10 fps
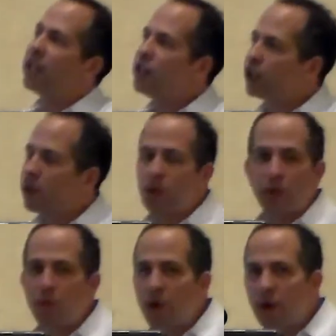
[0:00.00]
he
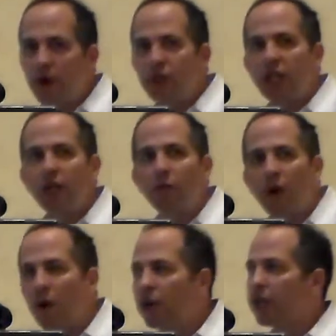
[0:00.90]
chose the words, he
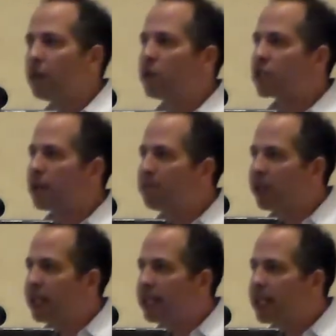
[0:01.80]
wrote it, it was
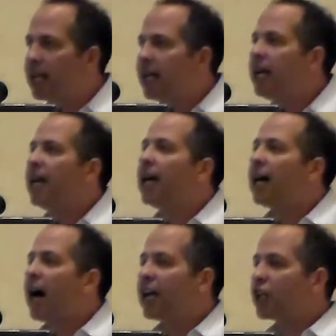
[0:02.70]
complete.
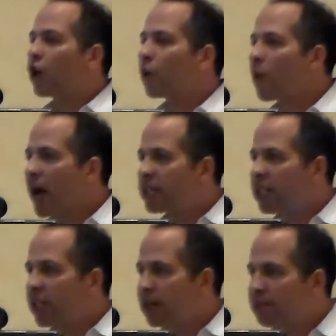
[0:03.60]
I
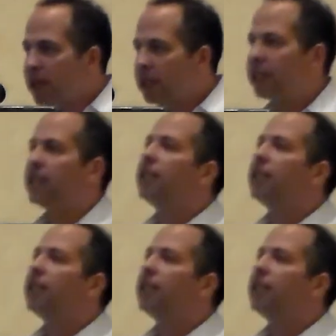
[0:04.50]
corrected him.